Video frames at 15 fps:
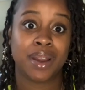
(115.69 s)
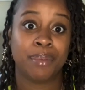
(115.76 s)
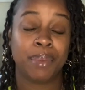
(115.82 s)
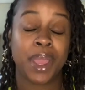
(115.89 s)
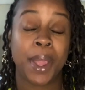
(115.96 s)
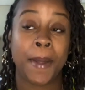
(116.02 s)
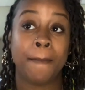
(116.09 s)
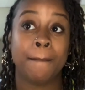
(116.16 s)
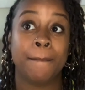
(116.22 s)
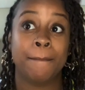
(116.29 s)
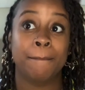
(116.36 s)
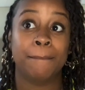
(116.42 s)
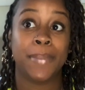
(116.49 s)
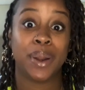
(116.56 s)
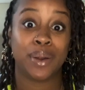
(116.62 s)
It
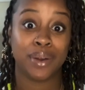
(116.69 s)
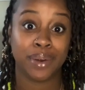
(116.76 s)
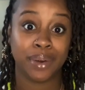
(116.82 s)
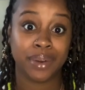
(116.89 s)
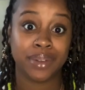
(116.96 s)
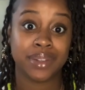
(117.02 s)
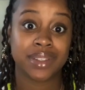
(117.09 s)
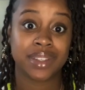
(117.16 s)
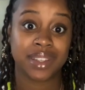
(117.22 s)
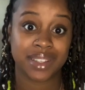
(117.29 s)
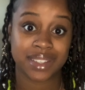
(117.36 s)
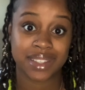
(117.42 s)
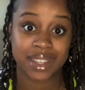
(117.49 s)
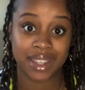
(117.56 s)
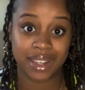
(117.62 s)
burns your
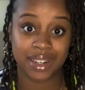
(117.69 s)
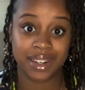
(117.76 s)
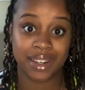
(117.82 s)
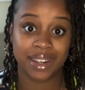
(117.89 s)
skin.